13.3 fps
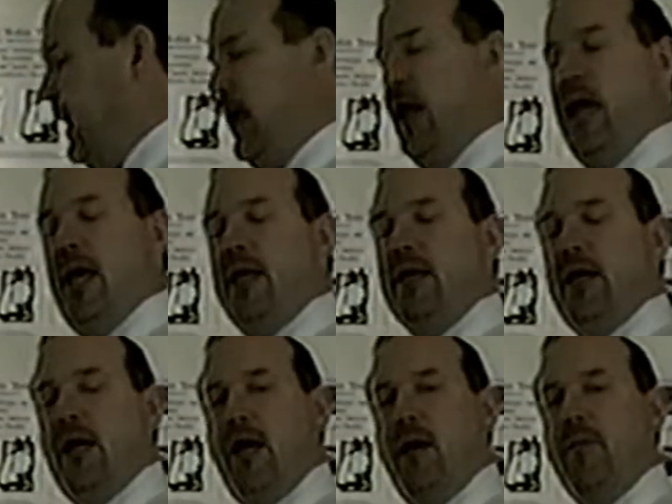and
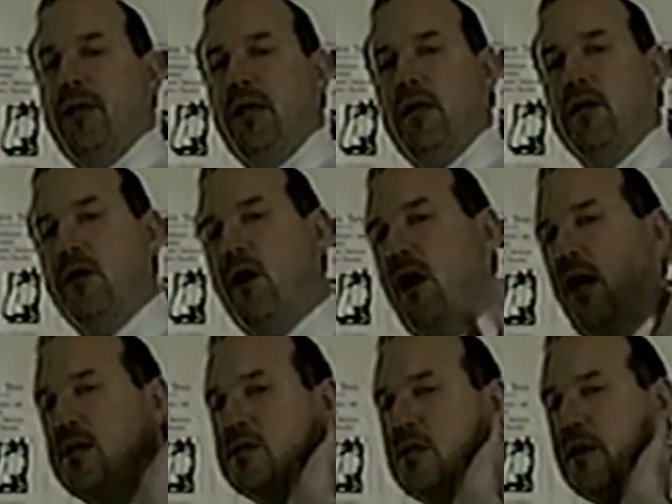it'll
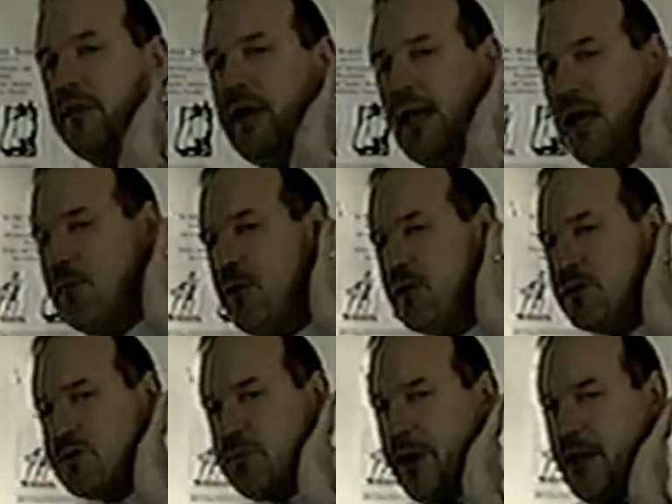cause the animal
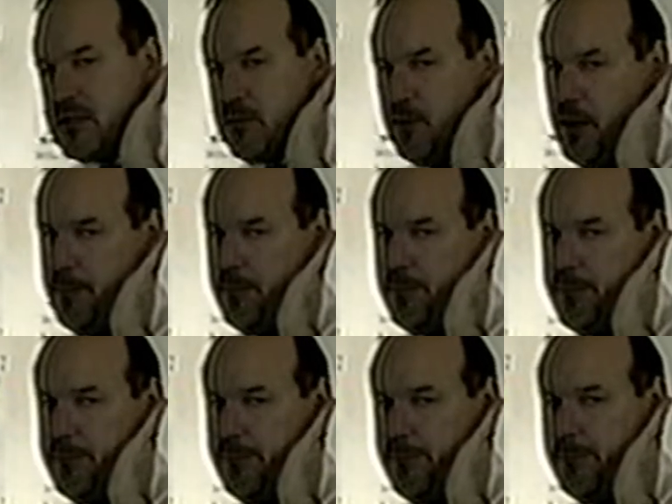to spasm up
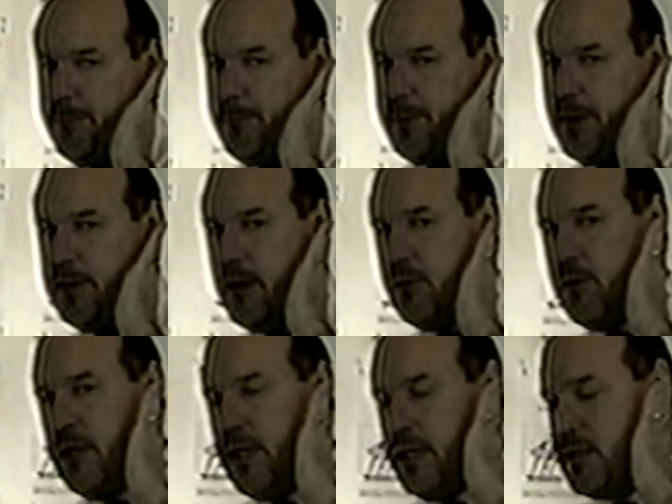and then
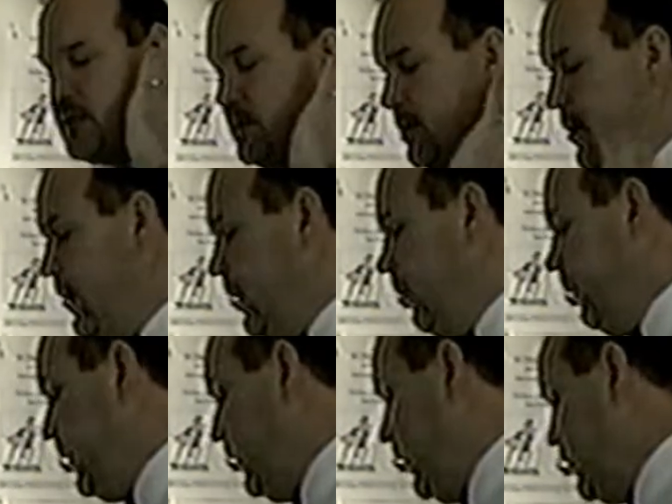release.
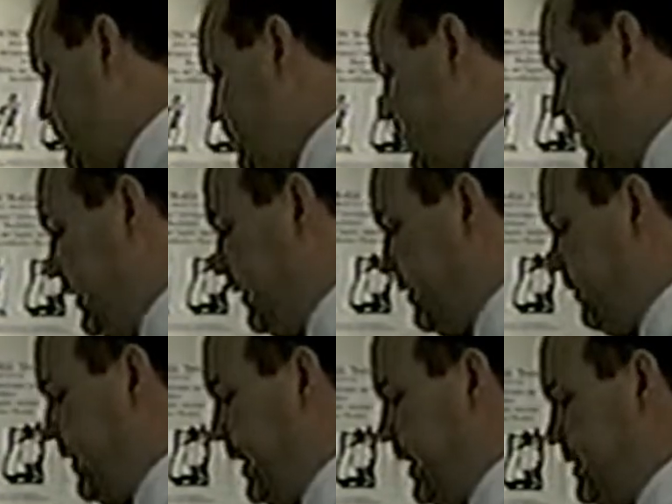We can also take the
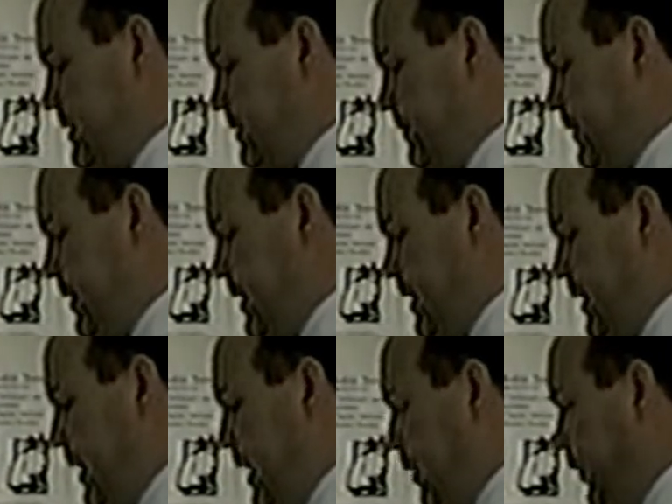device,
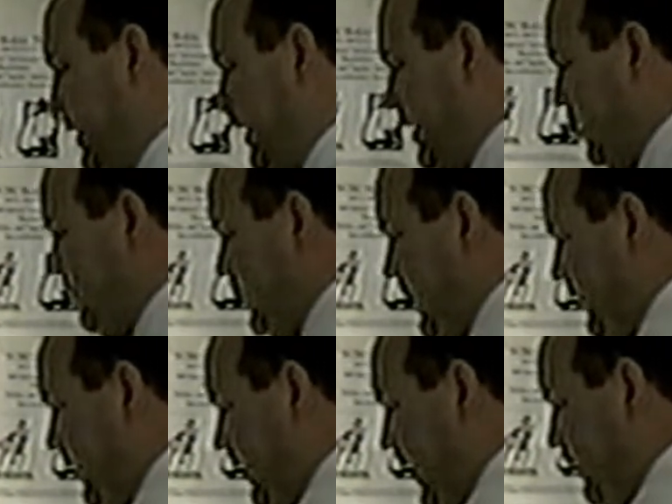and we can come down
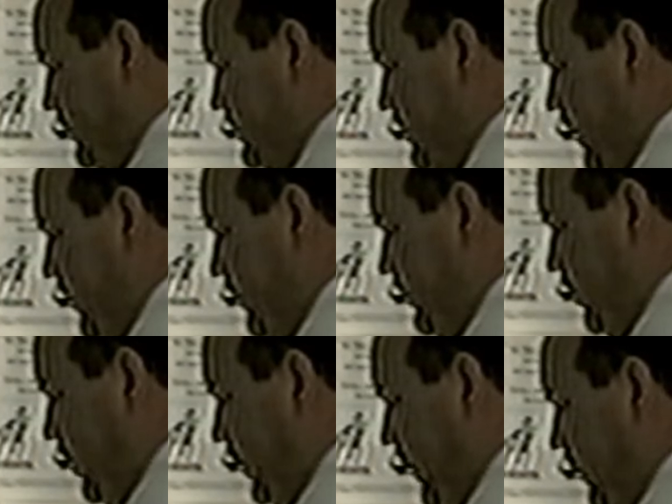the lateral side of the
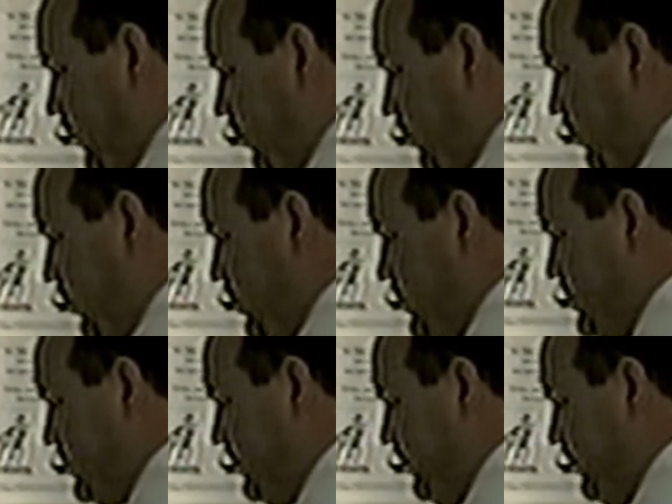dog and the horse